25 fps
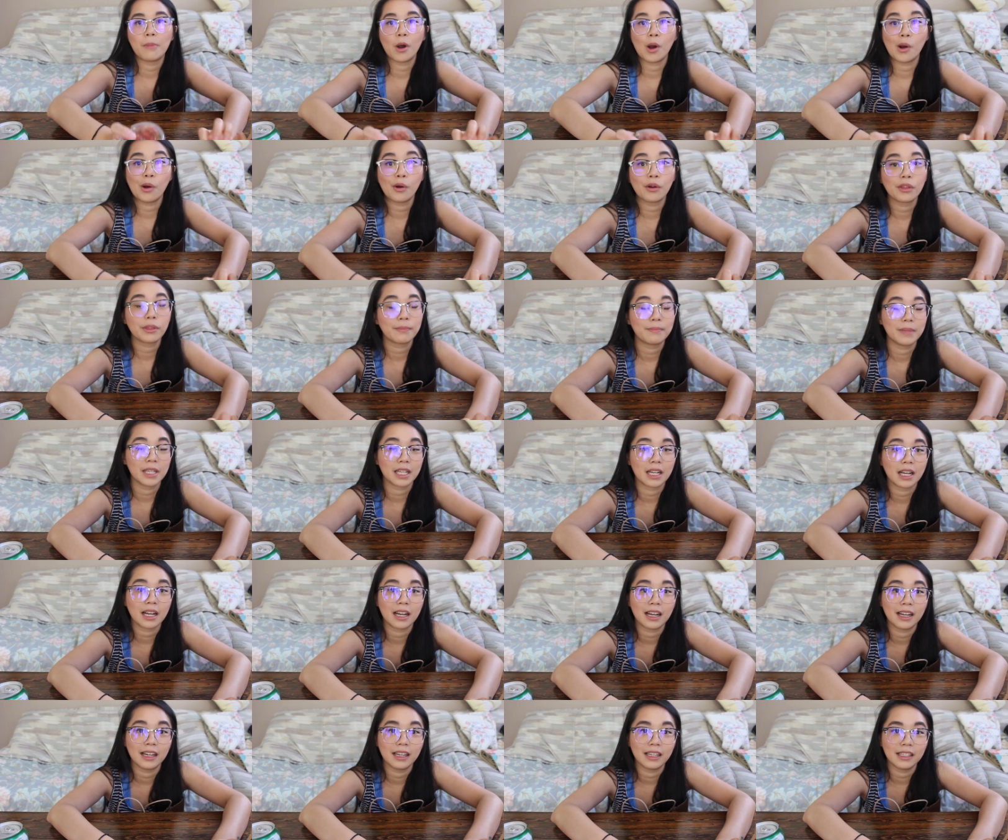both
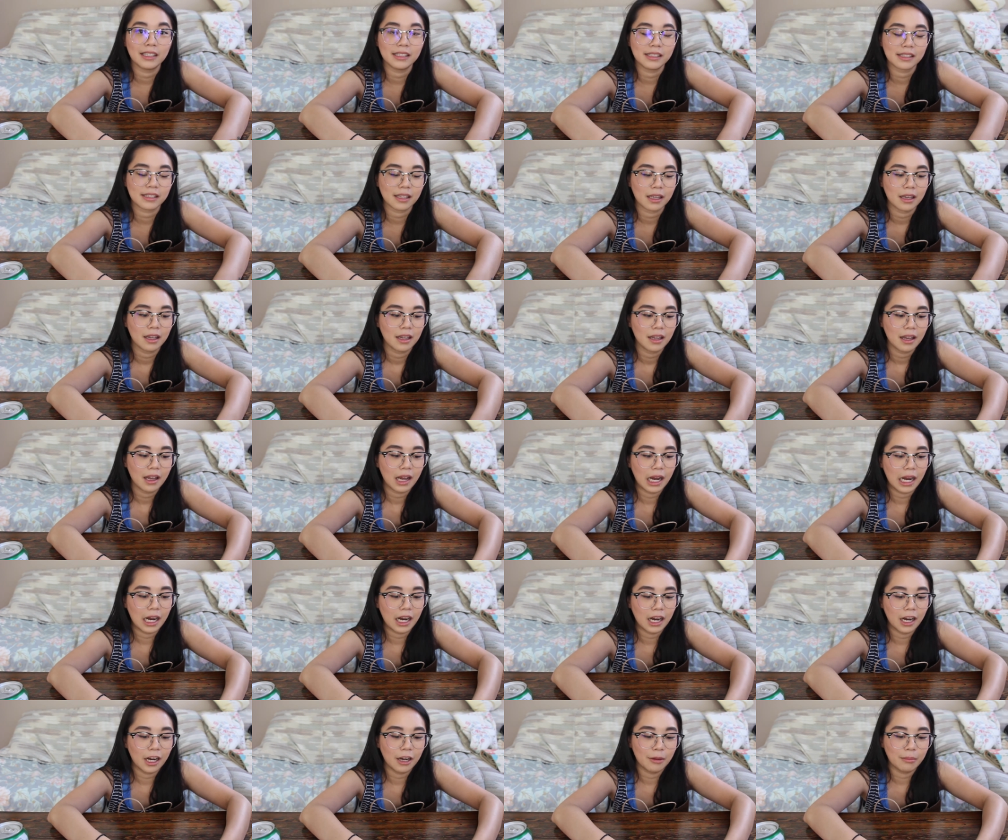because
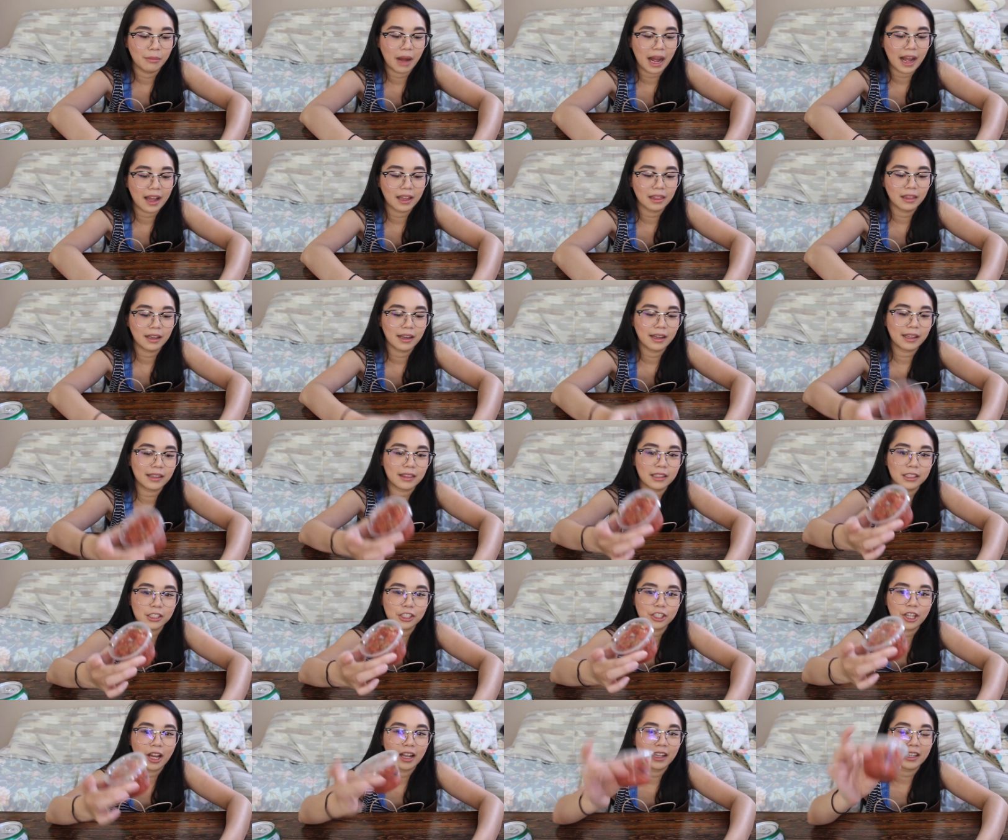um, I like the
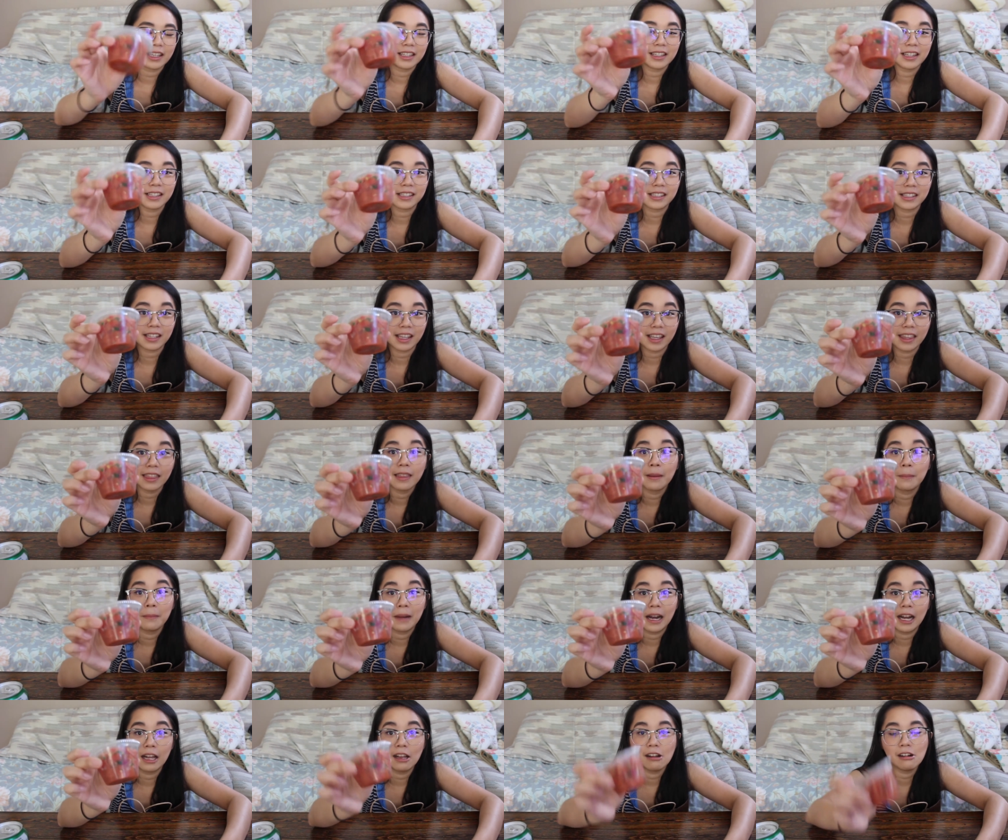chunkiness in the
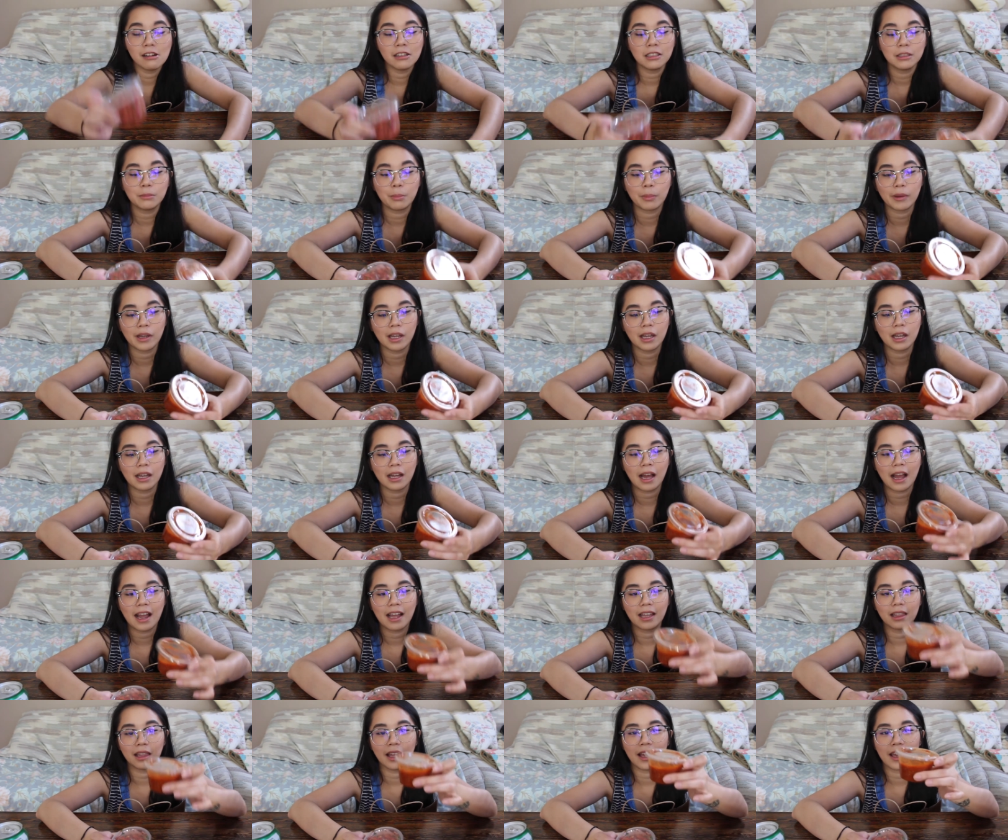mild, but
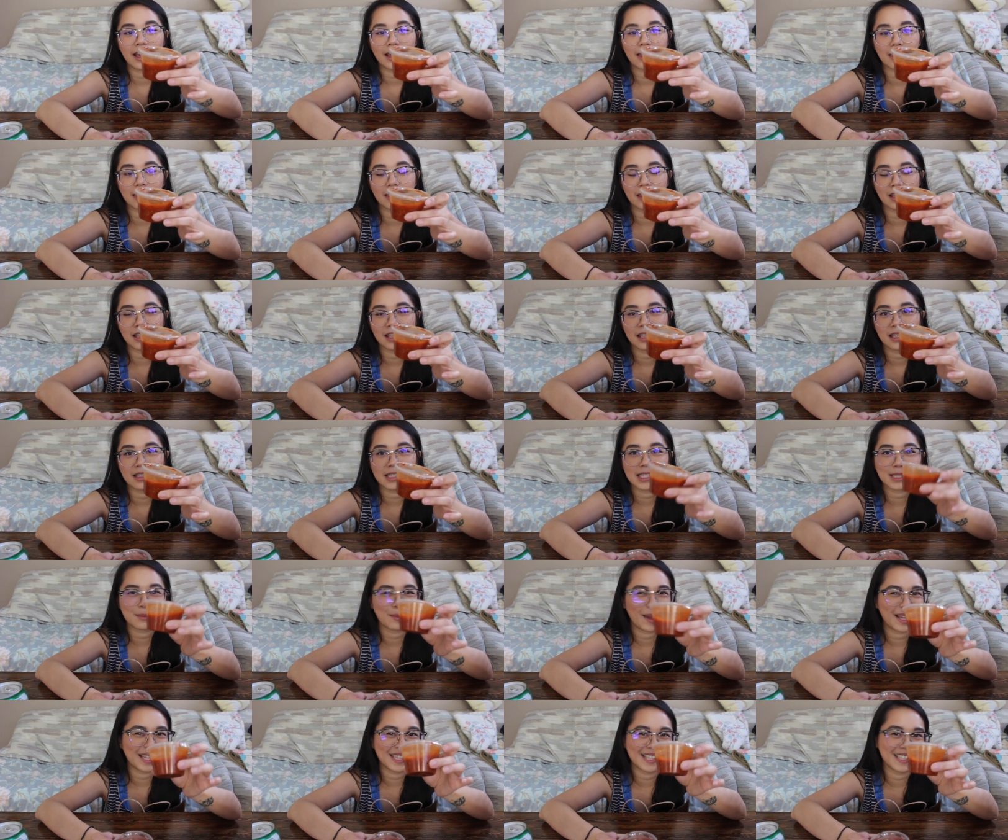I like the
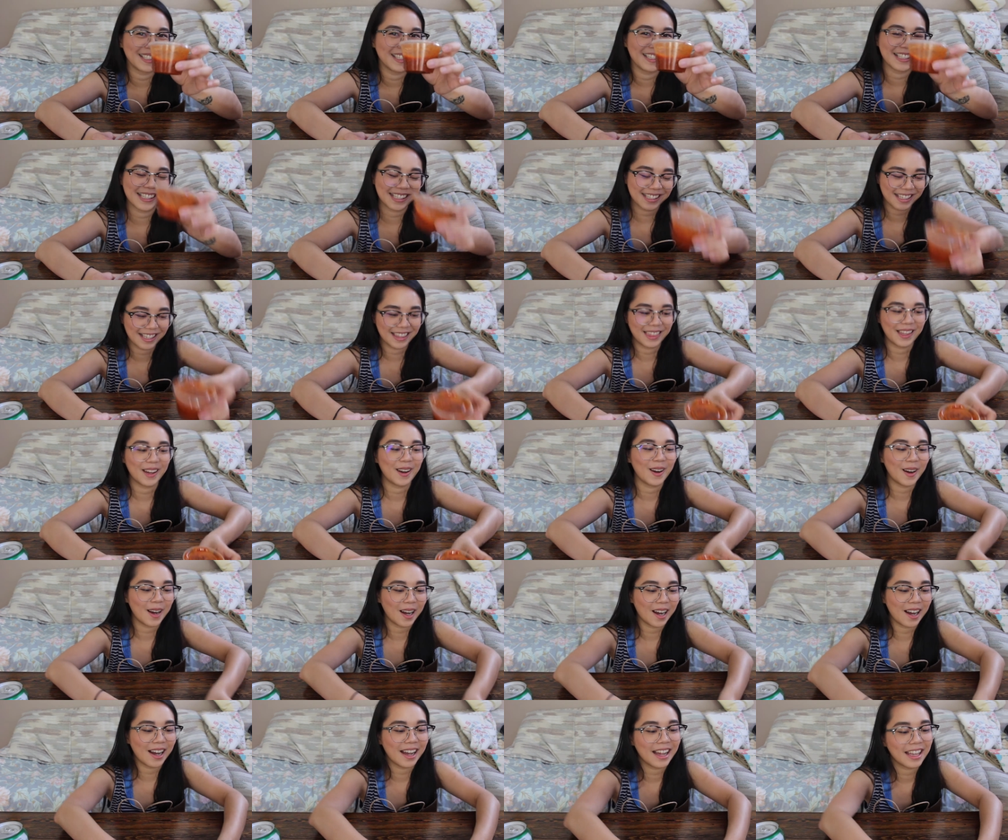spiciness in the
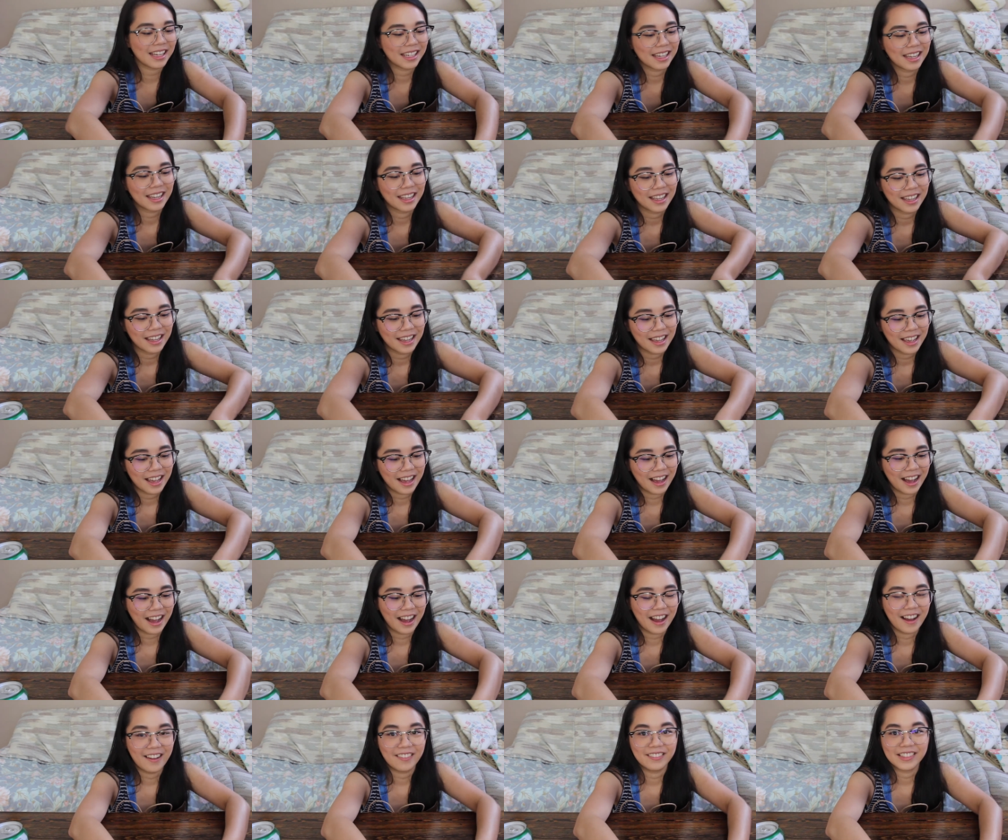hot.
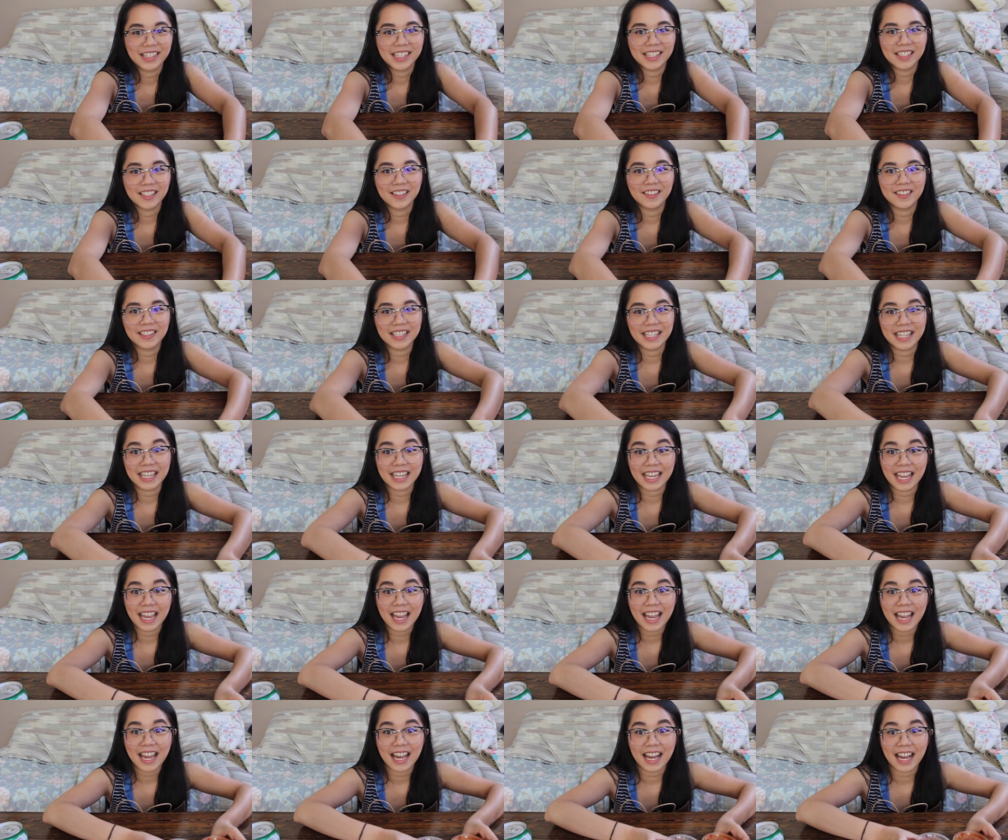Um, so
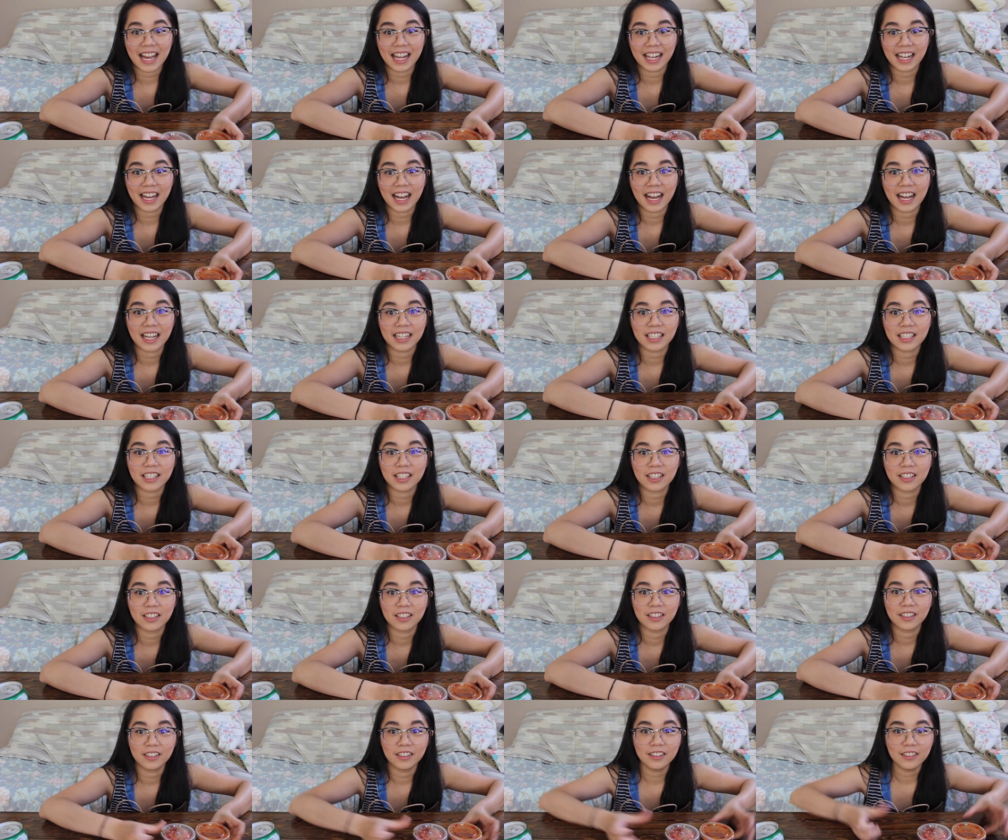yeah, I got
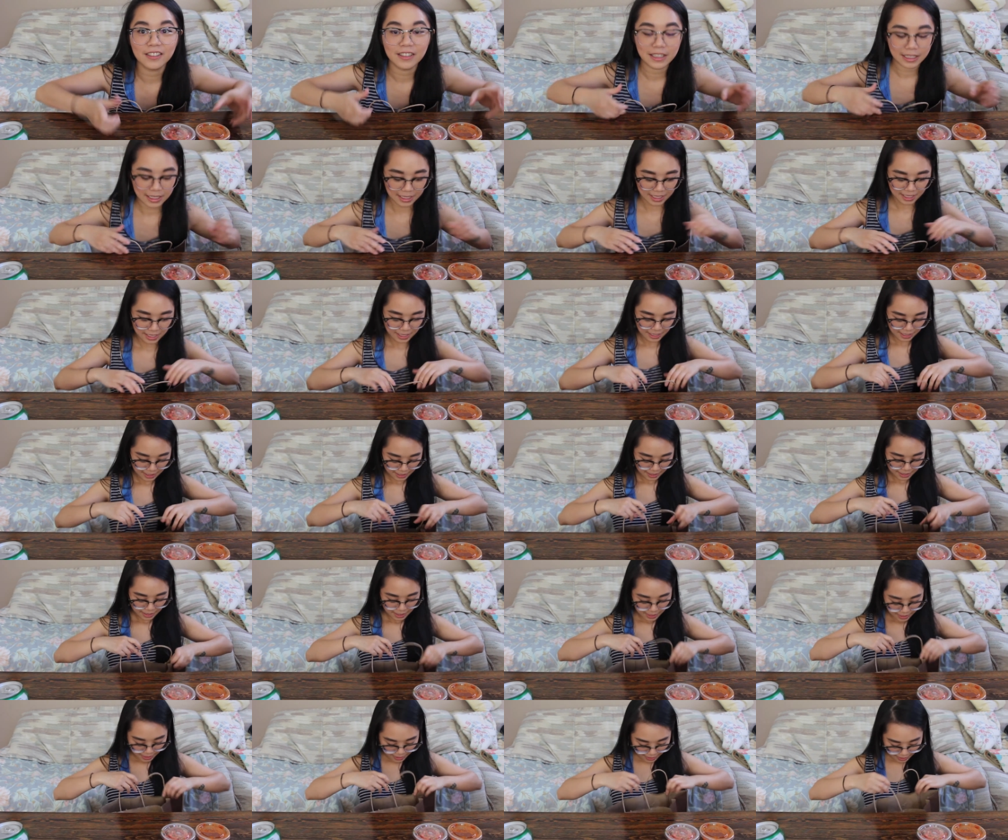two.
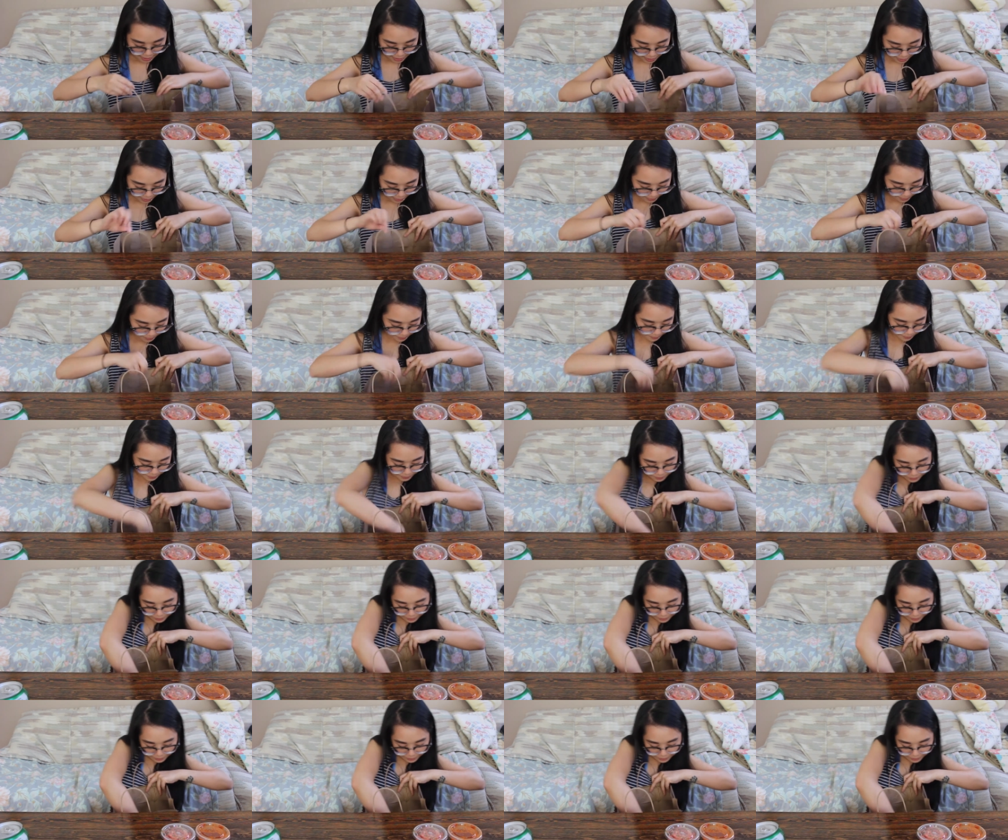Um,